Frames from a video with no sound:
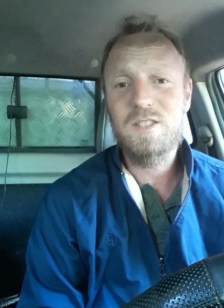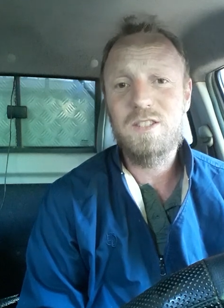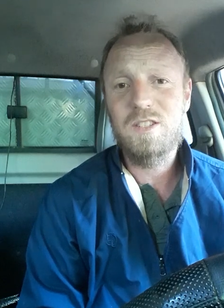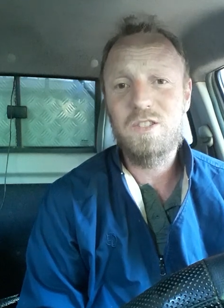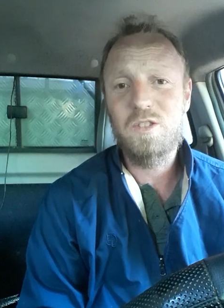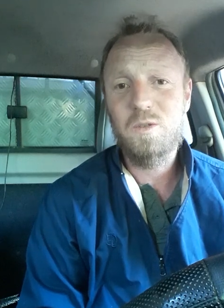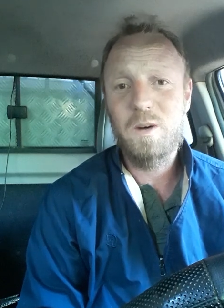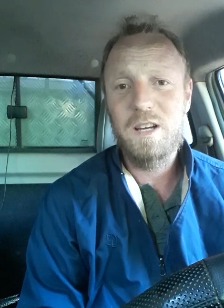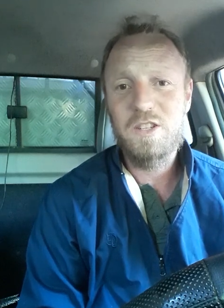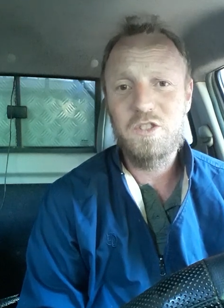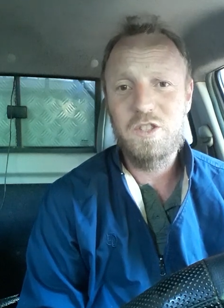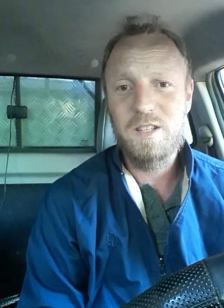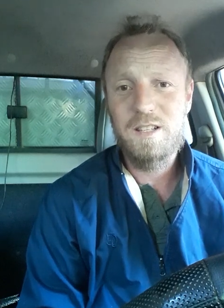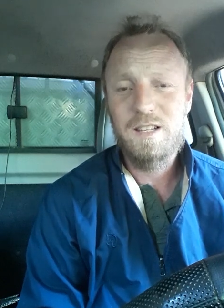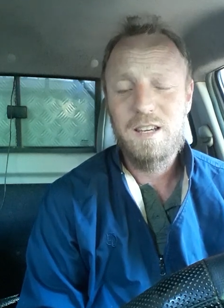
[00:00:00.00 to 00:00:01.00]

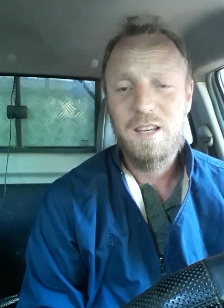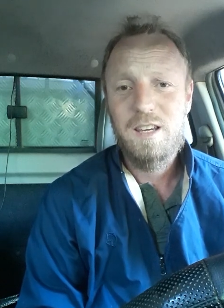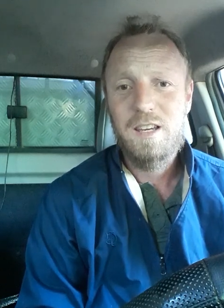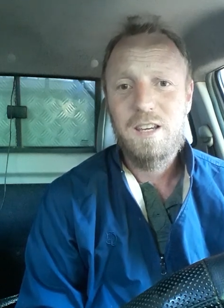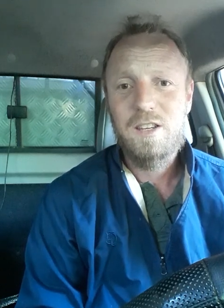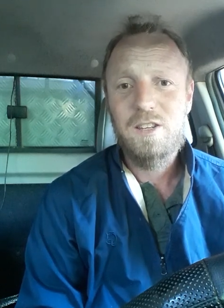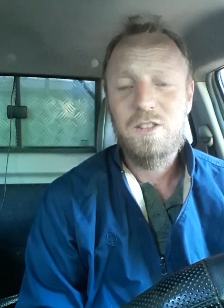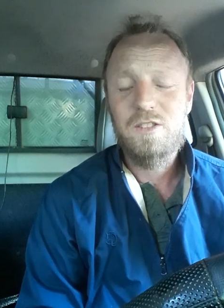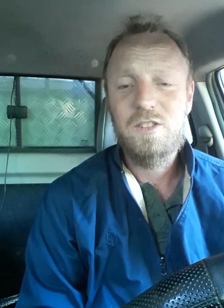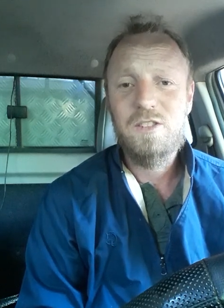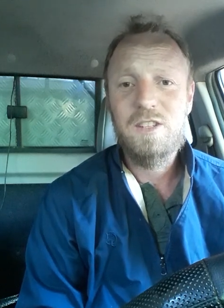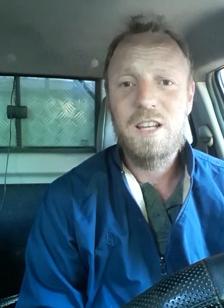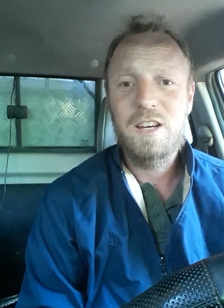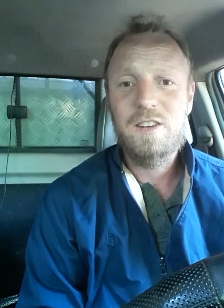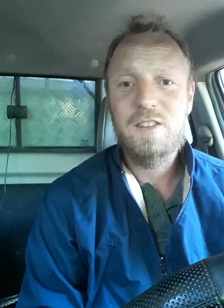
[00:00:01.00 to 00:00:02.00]
situation, you do
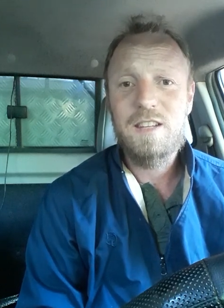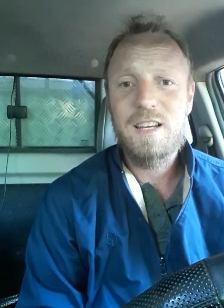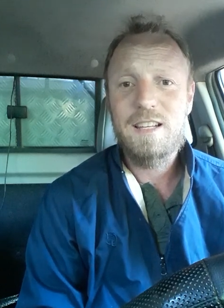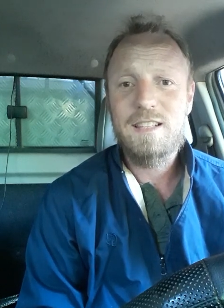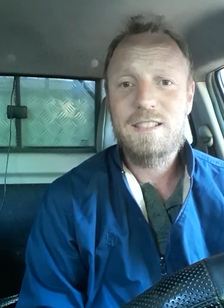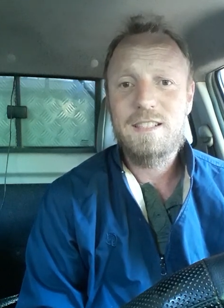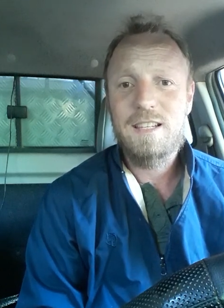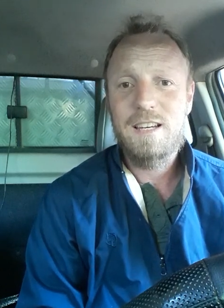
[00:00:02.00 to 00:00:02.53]
know that